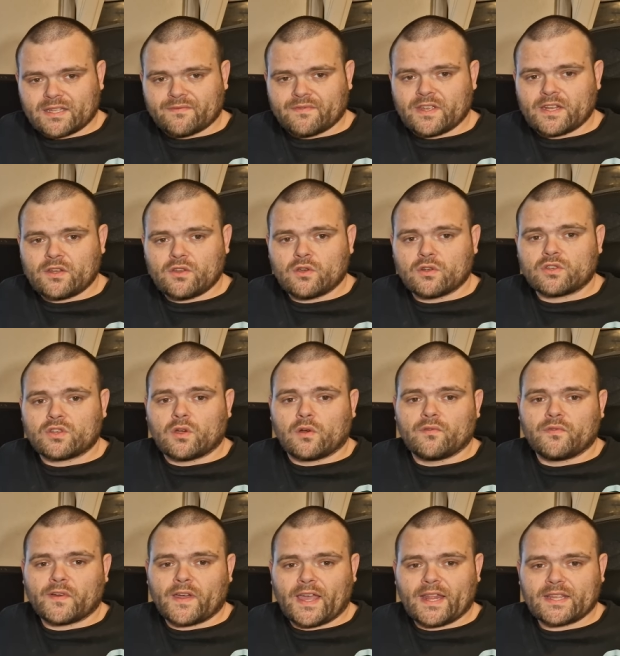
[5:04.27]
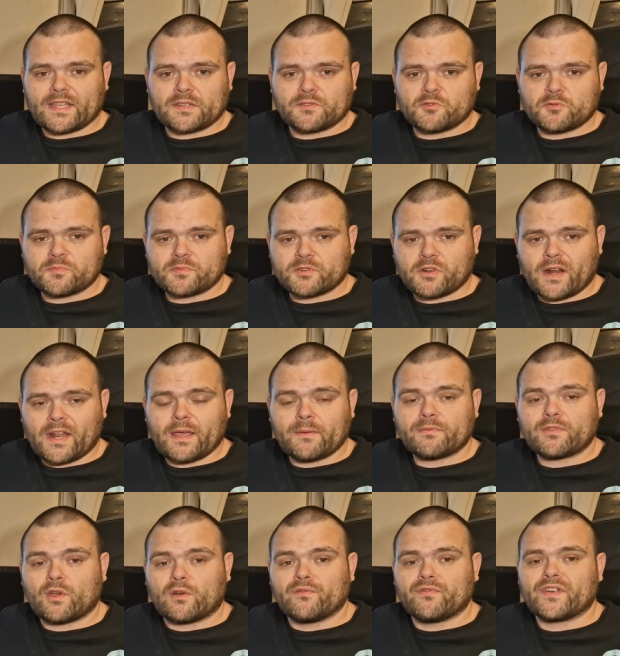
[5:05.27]
like the video, don't forget to
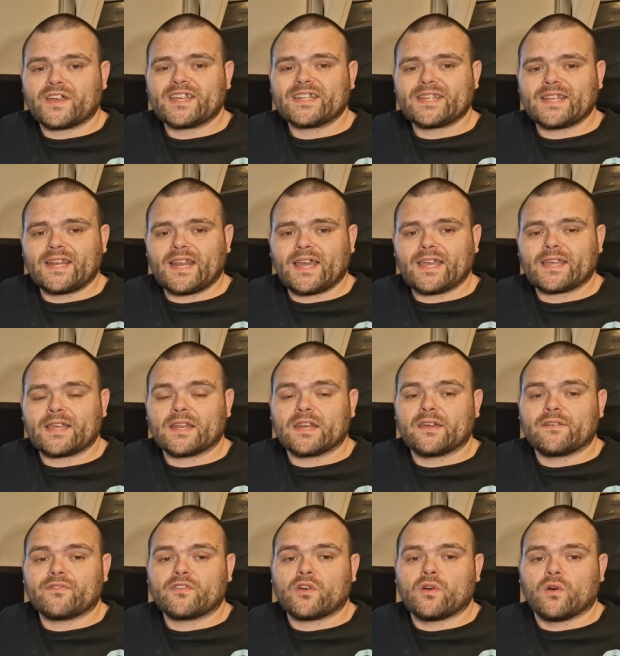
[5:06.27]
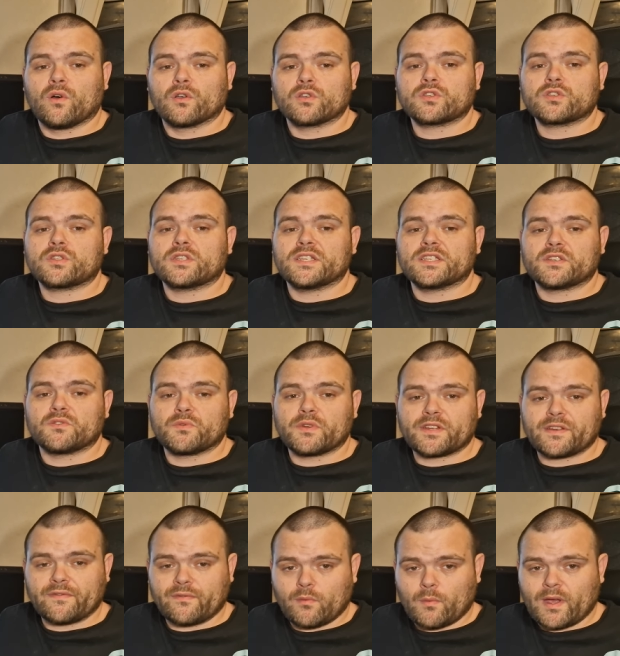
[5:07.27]
subscribe, don't forget to like, and of course, this is
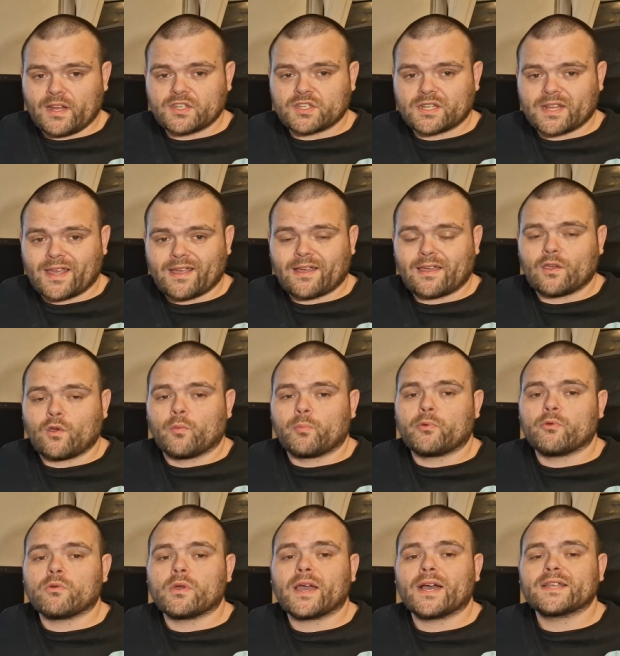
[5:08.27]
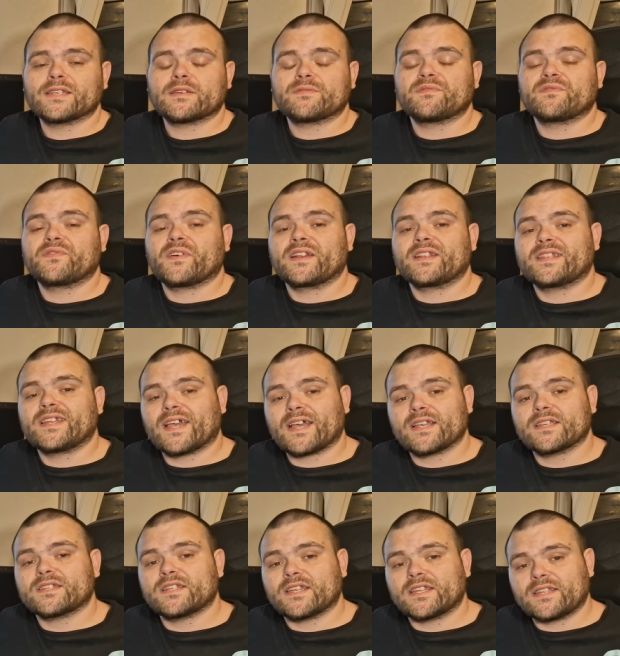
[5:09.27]
Richard from Welshy Tech. I hope you guys have a
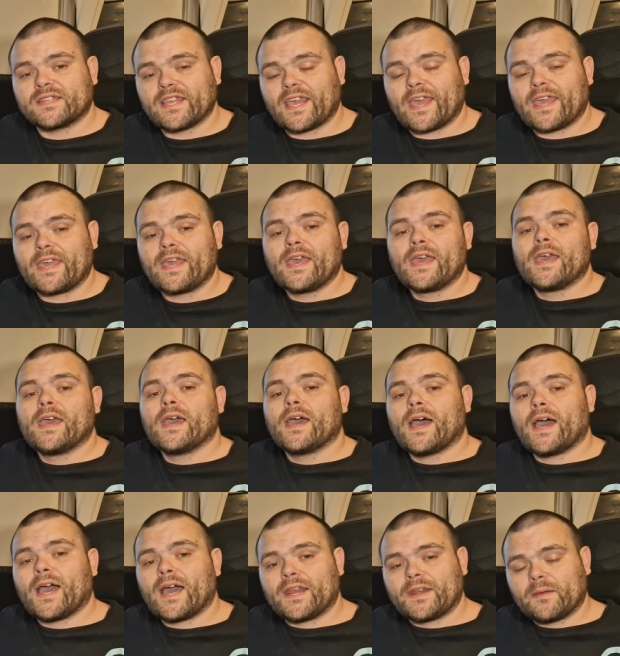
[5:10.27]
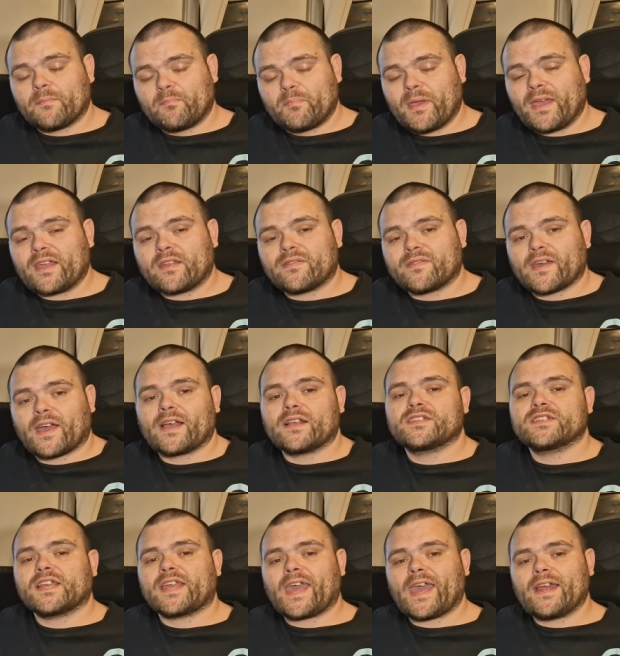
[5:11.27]
fantastic day, and a big
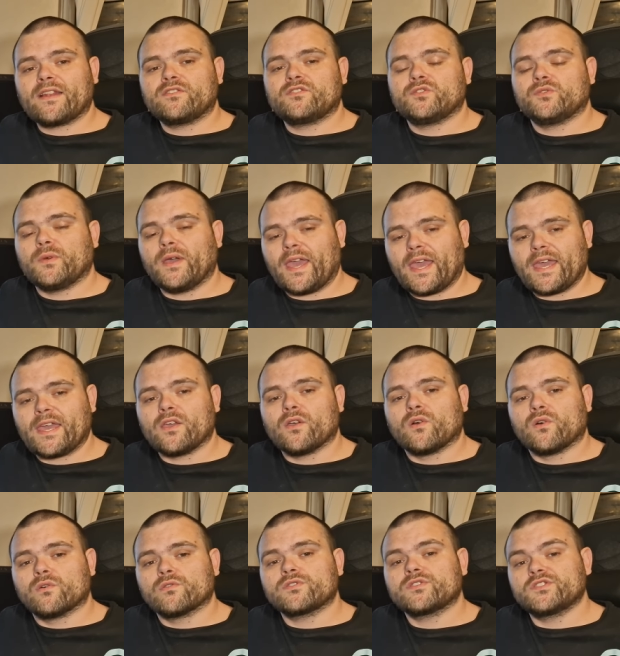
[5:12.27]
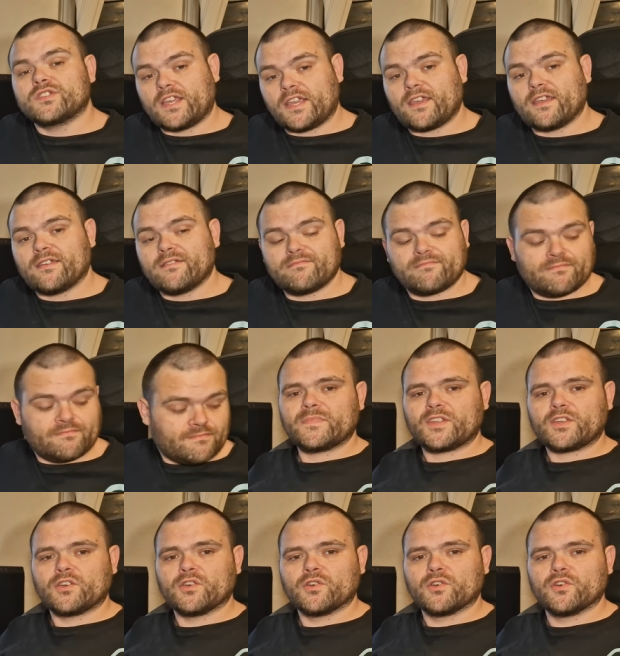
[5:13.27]
thanks again to AOC.
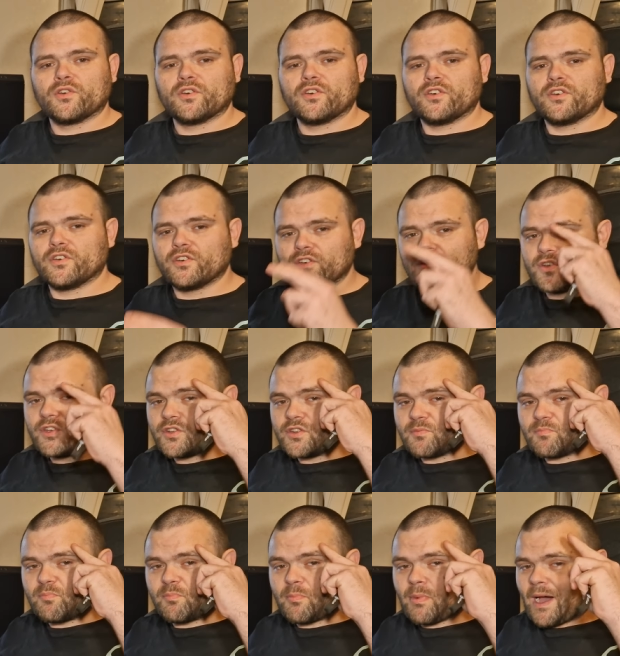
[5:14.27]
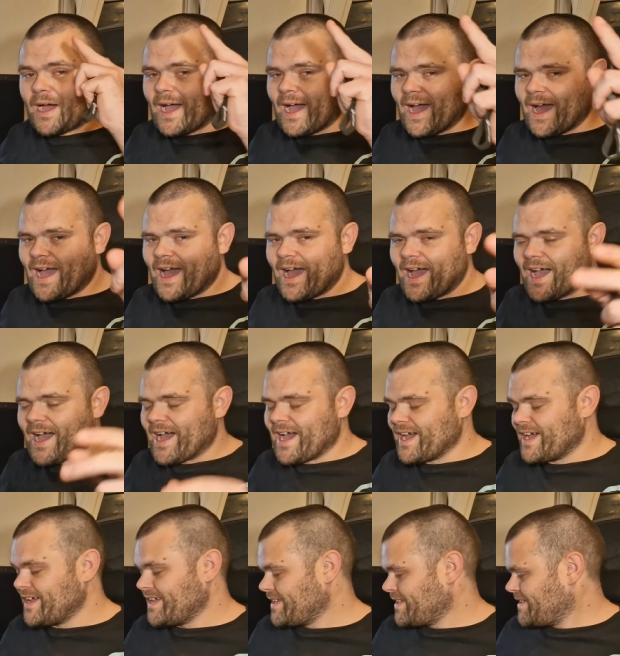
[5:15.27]

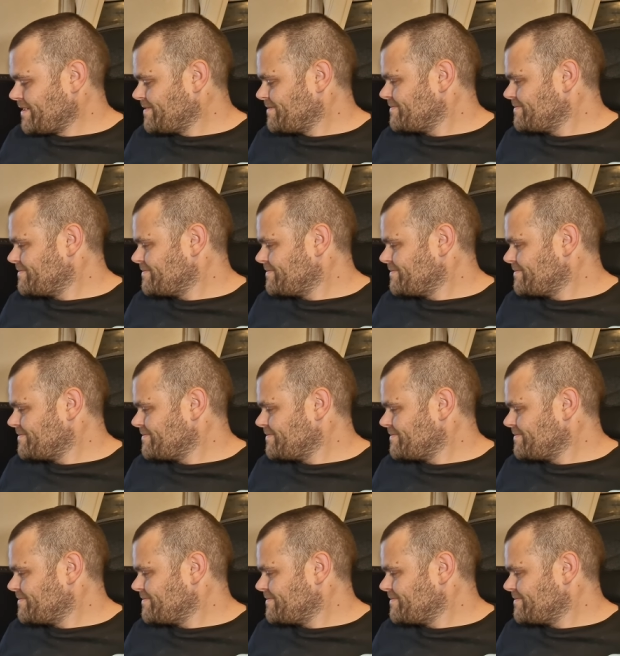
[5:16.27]
Goodbye.